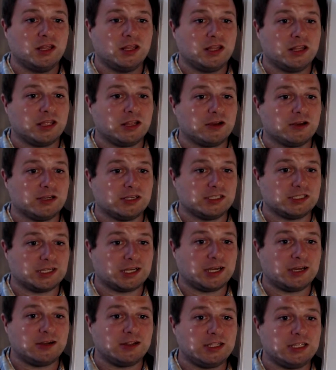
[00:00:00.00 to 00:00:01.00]
they are
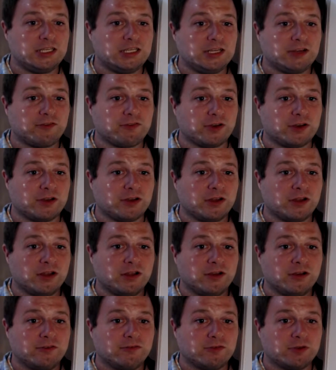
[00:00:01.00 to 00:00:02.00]
entirely different
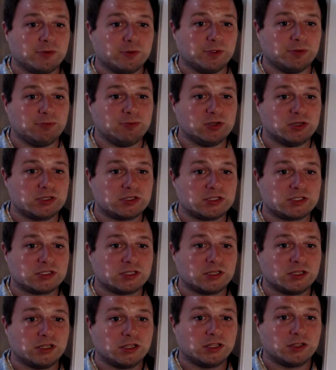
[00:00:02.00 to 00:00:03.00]
from the books
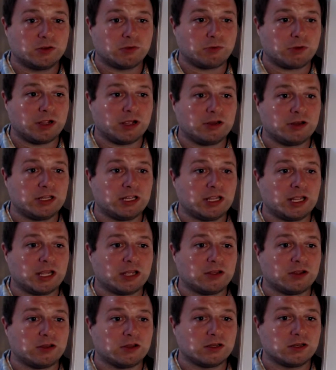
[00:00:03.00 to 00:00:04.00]
crowding
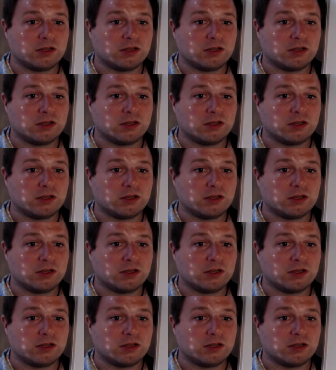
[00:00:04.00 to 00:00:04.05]
out